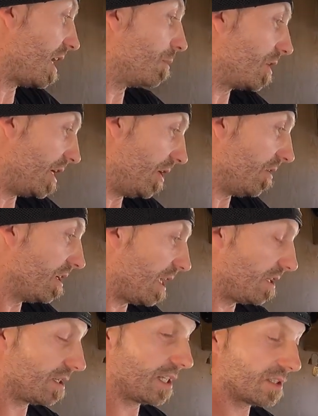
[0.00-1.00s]
table here.
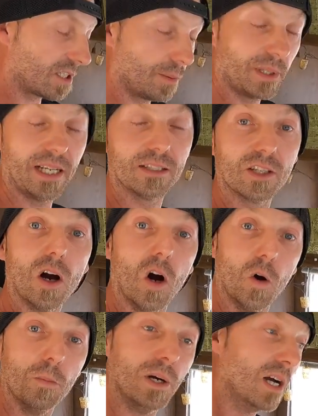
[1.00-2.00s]
I think that's going to be its
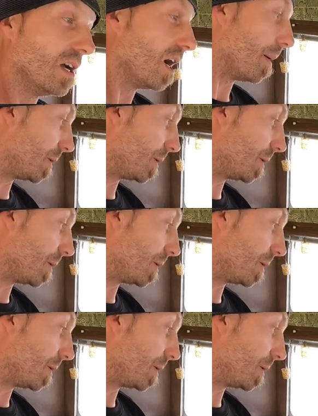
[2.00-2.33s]
home. I'm